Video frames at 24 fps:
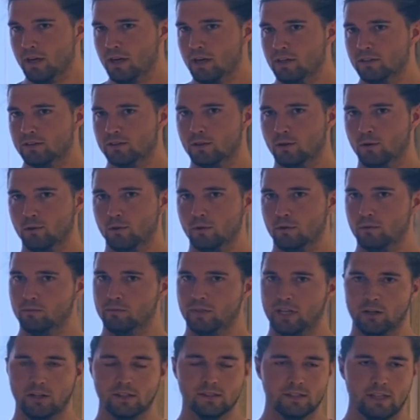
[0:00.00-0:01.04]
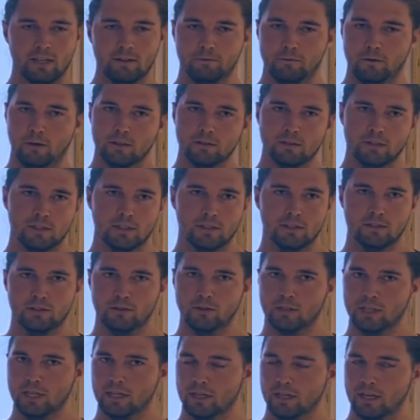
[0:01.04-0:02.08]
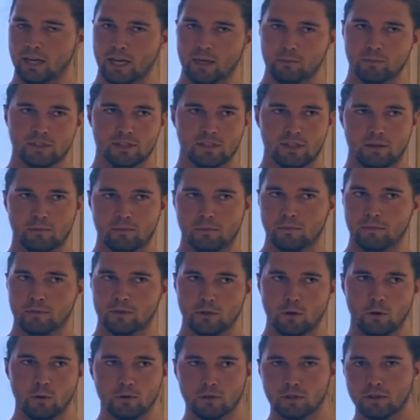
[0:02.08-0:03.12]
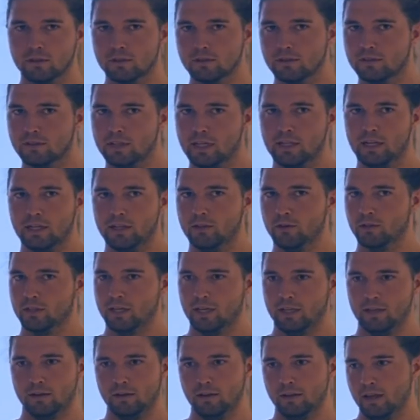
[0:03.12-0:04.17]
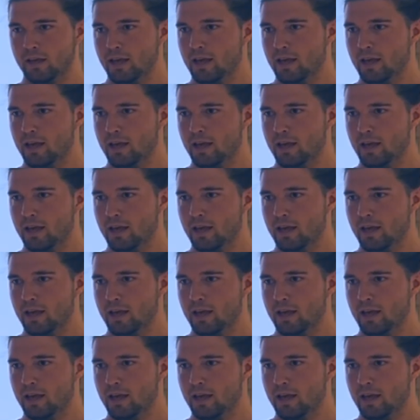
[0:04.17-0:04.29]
So there is a faucet, you can claim some tokens, and then you can